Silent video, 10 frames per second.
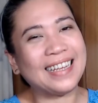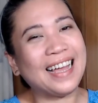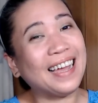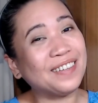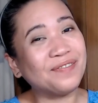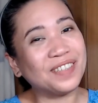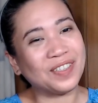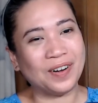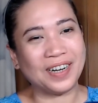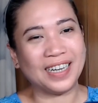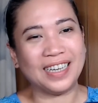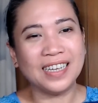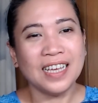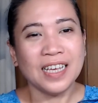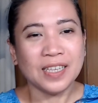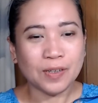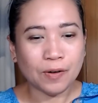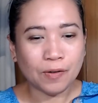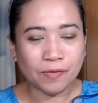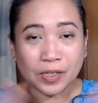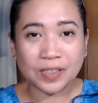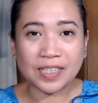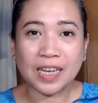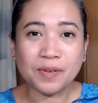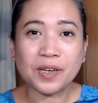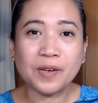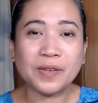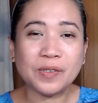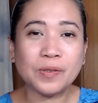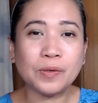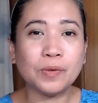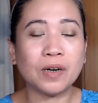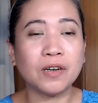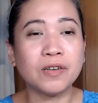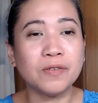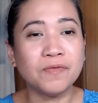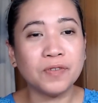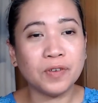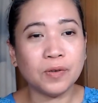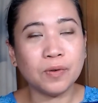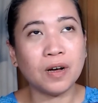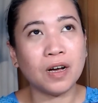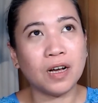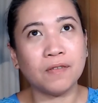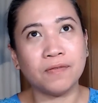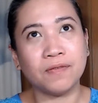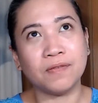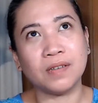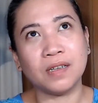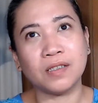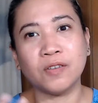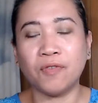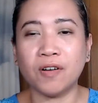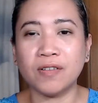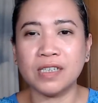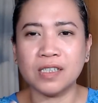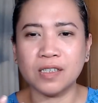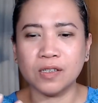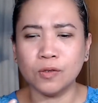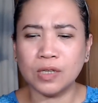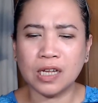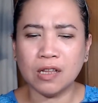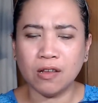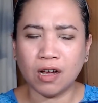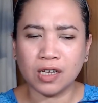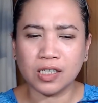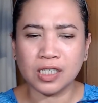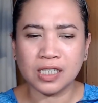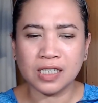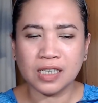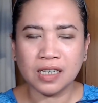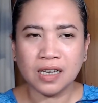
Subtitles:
I am Victoria. So for today, we're going to do a review of Sephora's newly launched